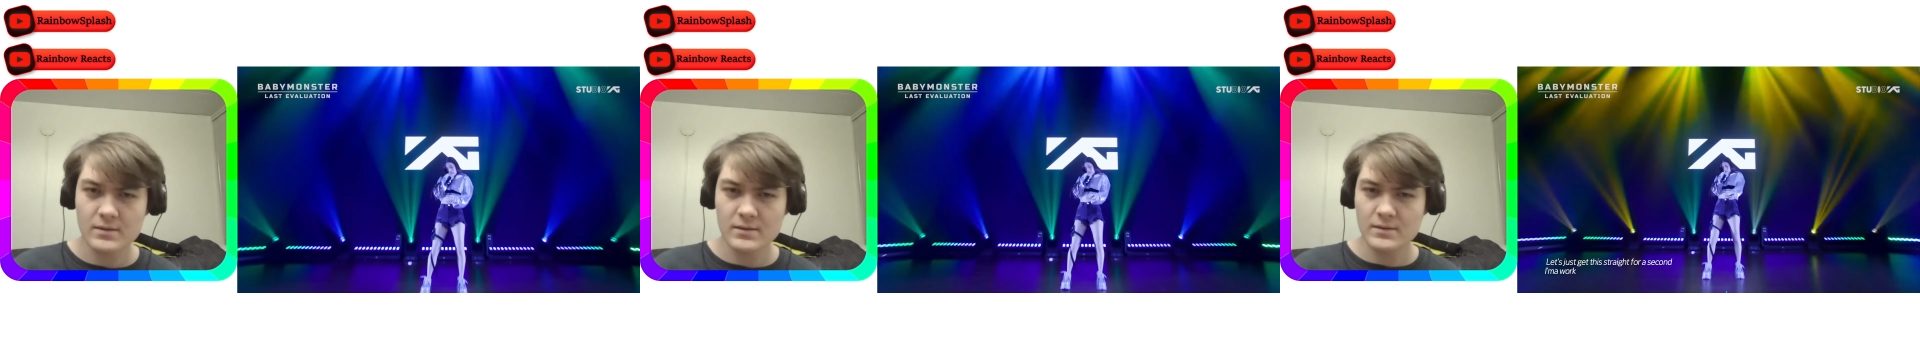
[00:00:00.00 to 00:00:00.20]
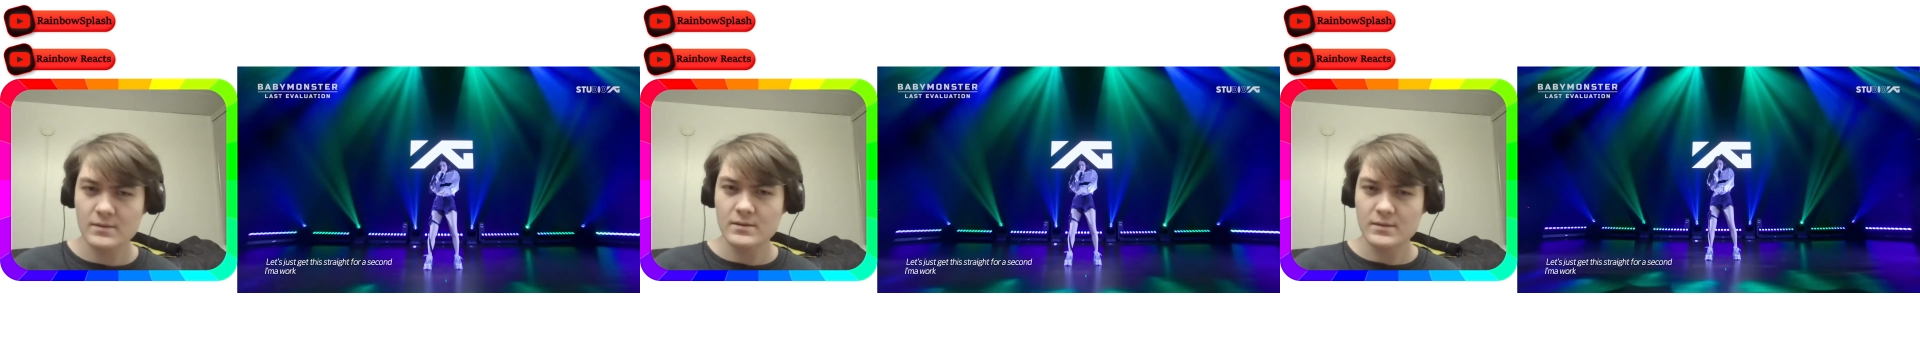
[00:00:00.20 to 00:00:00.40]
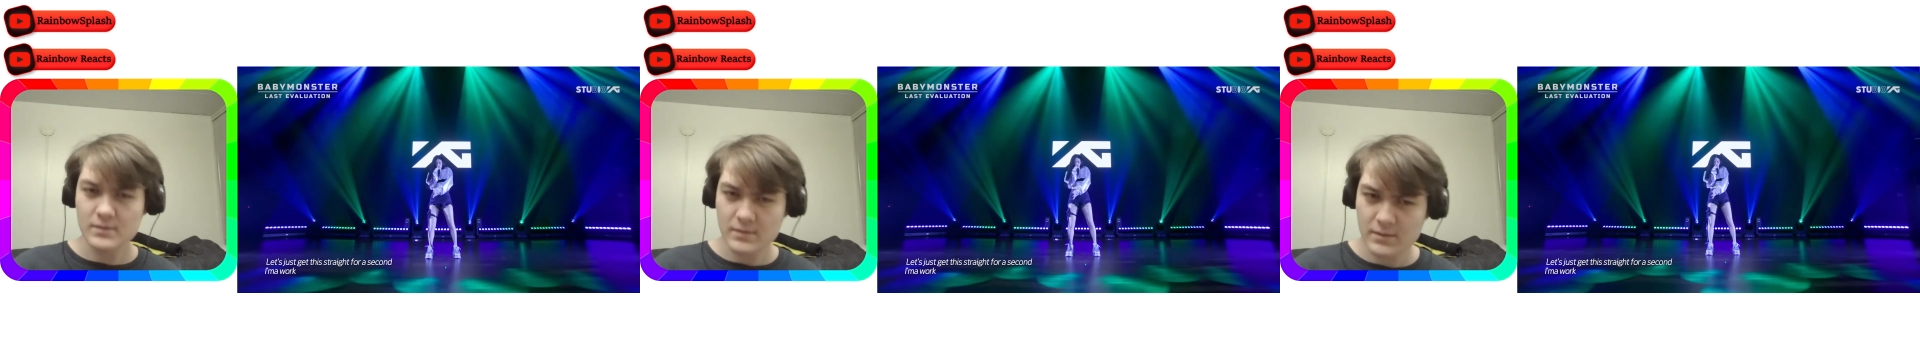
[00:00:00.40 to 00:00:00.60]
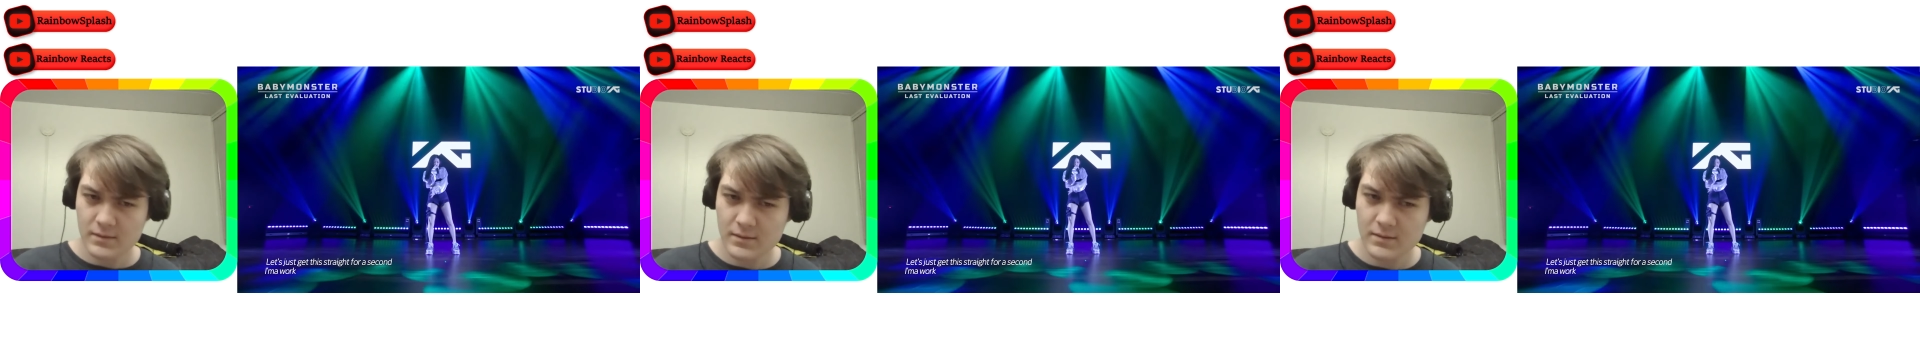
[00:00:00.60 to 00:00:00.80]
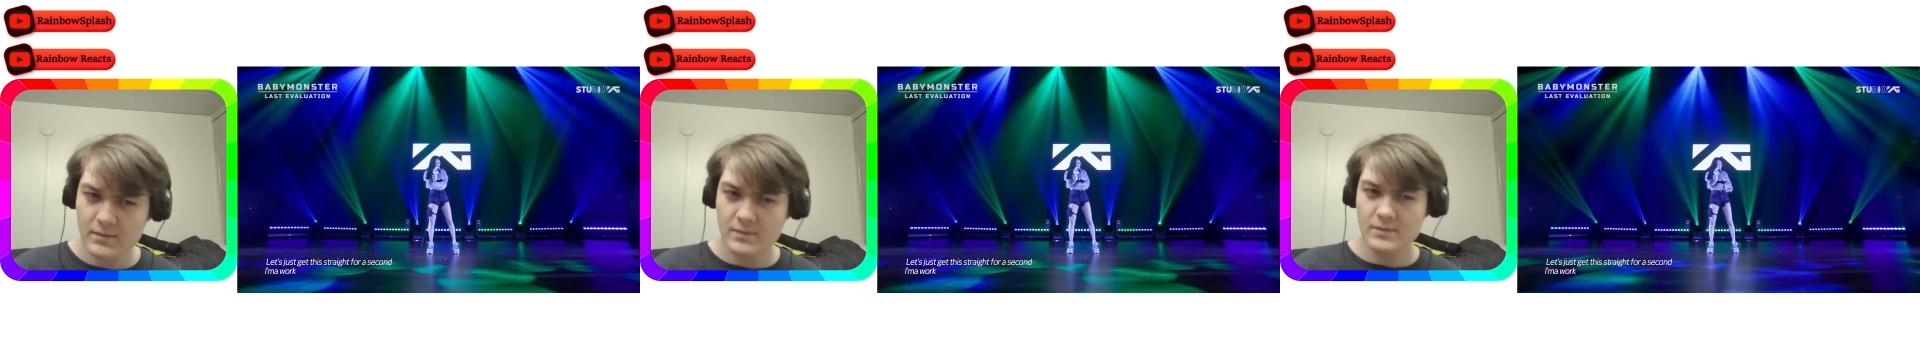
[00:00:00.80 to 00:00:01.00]
Let's just
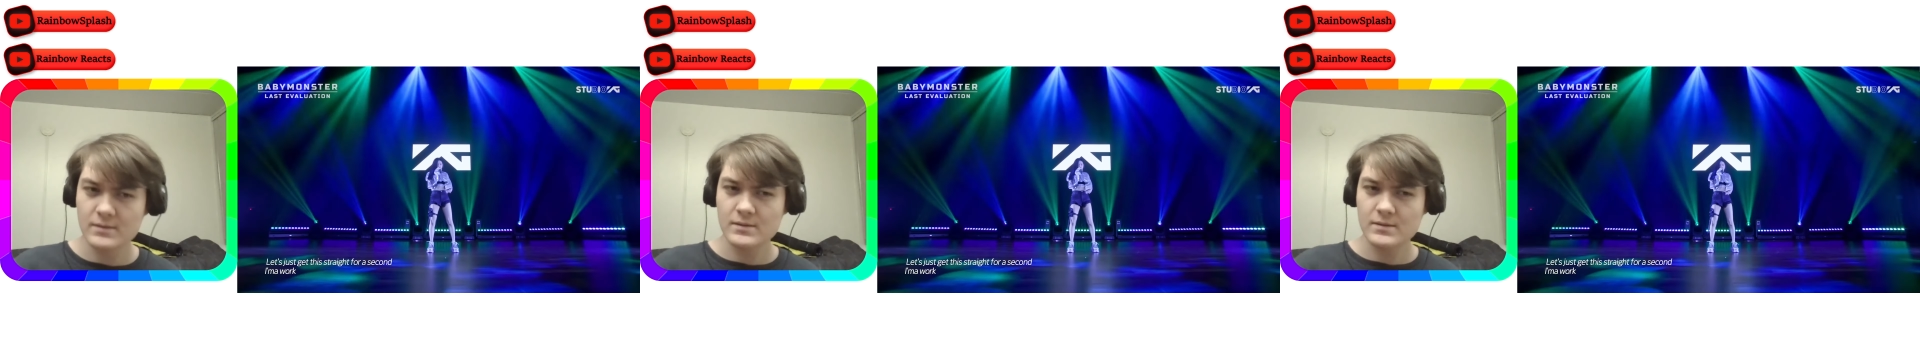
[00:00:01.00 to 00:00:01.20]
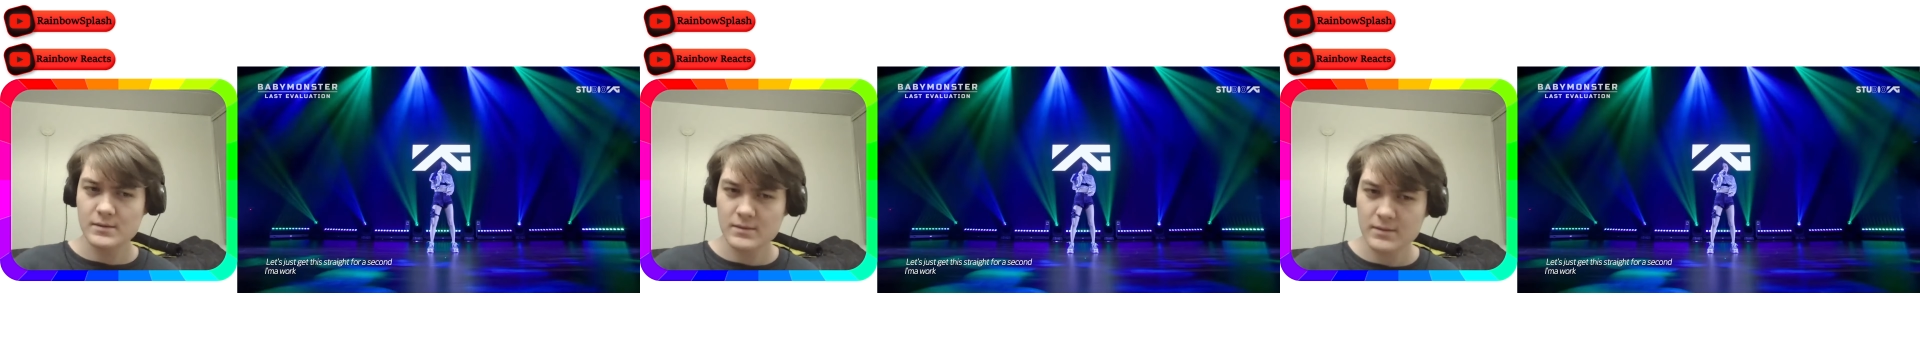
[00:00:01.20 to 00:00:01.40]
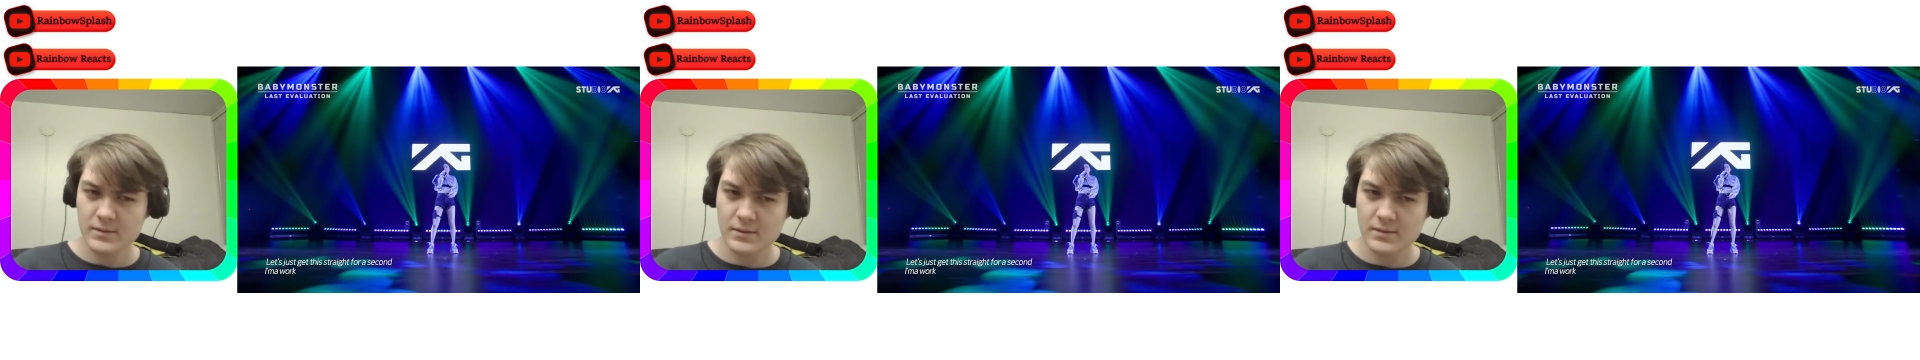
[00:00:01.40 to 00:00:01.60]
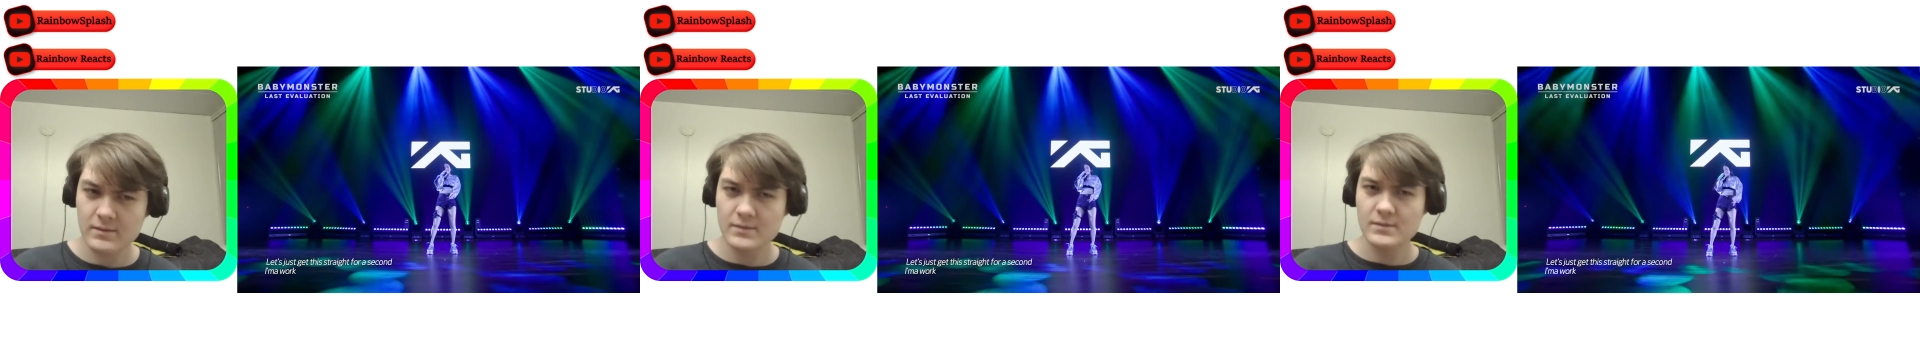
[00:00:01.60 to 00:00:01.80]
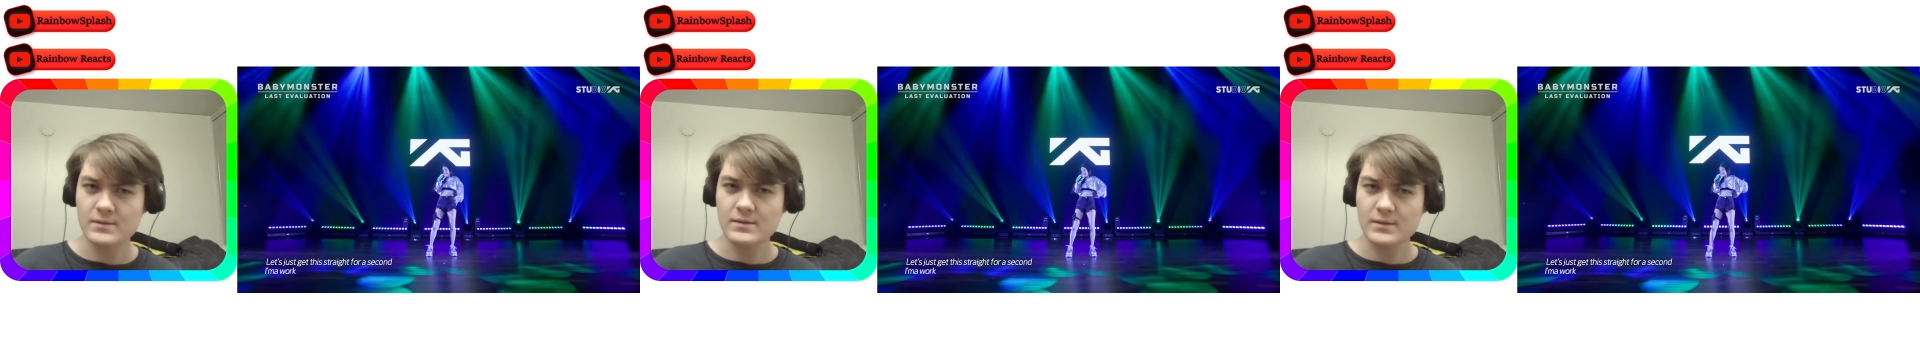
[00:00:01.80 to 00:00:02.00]
get this straight
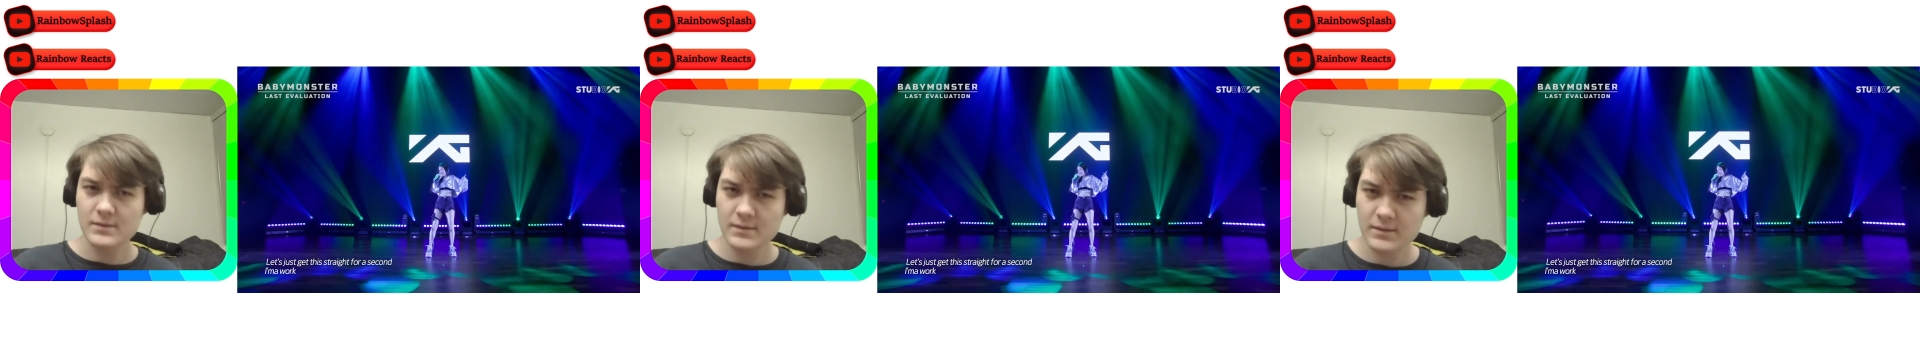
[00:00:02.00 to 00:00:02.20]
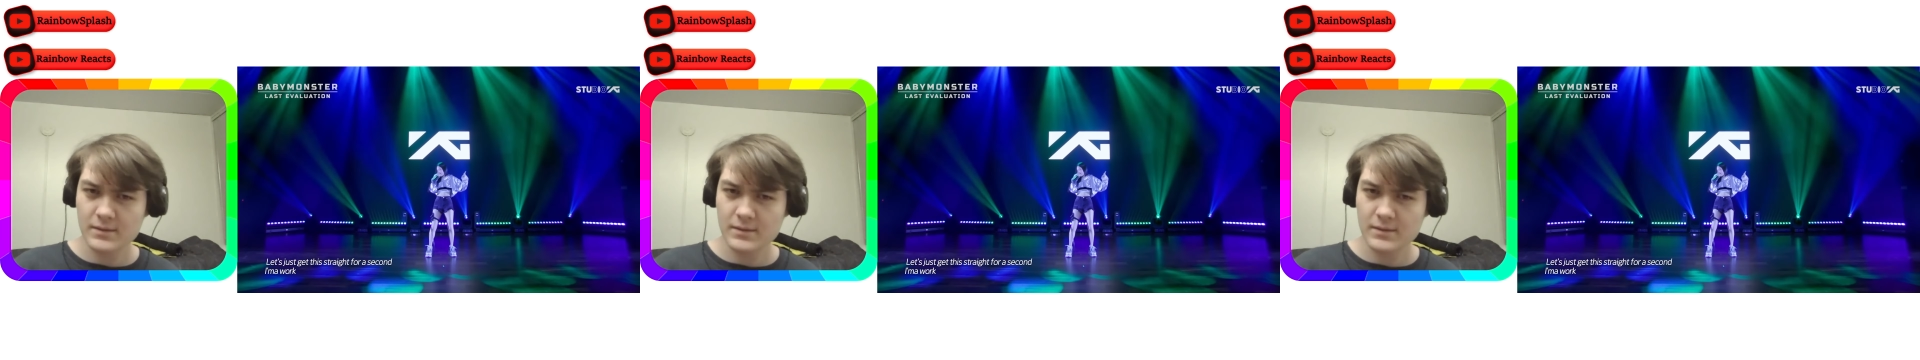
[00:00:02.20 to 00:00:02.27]
first. Taking